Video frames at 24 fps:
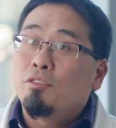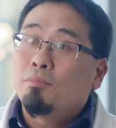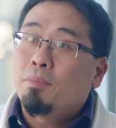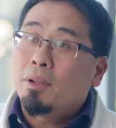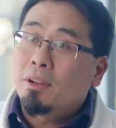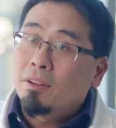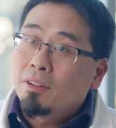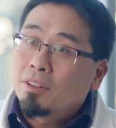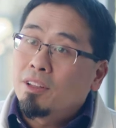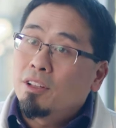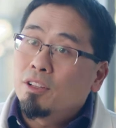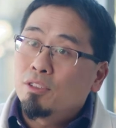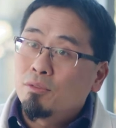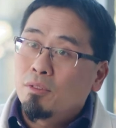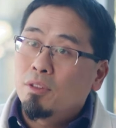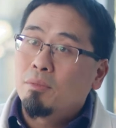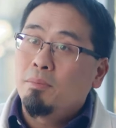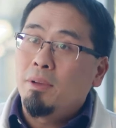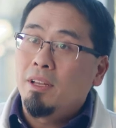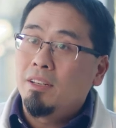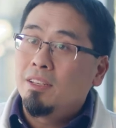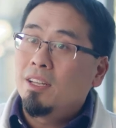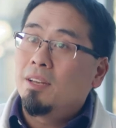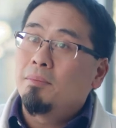of parallels
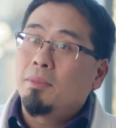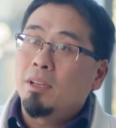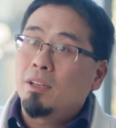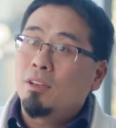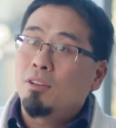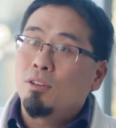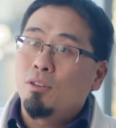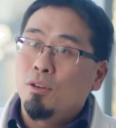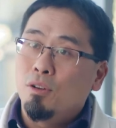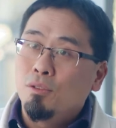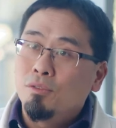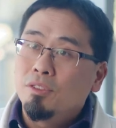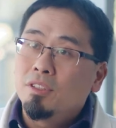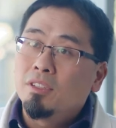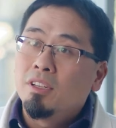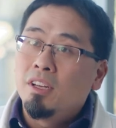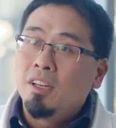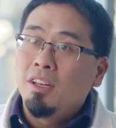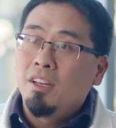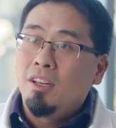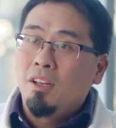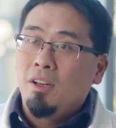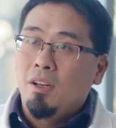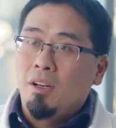with pandemic COVID.
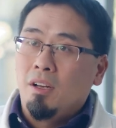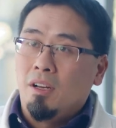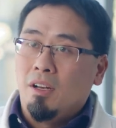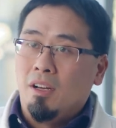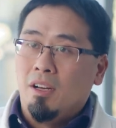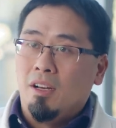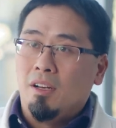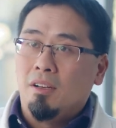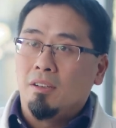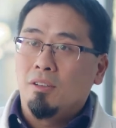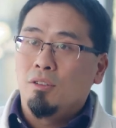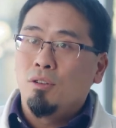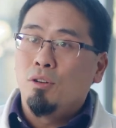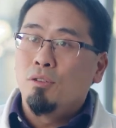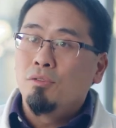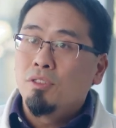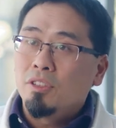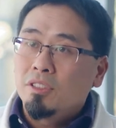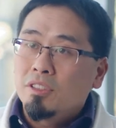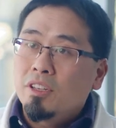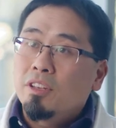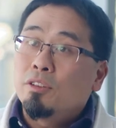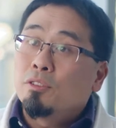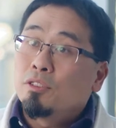
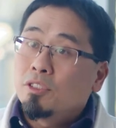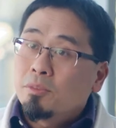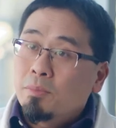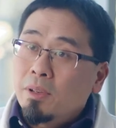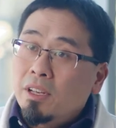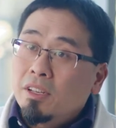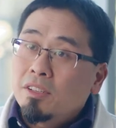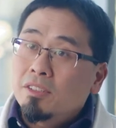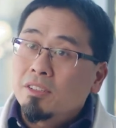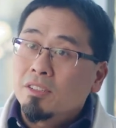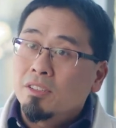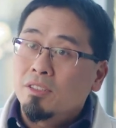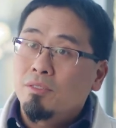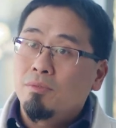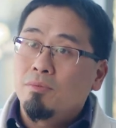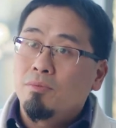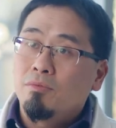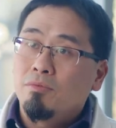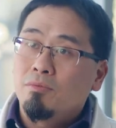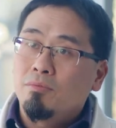COVID kills patients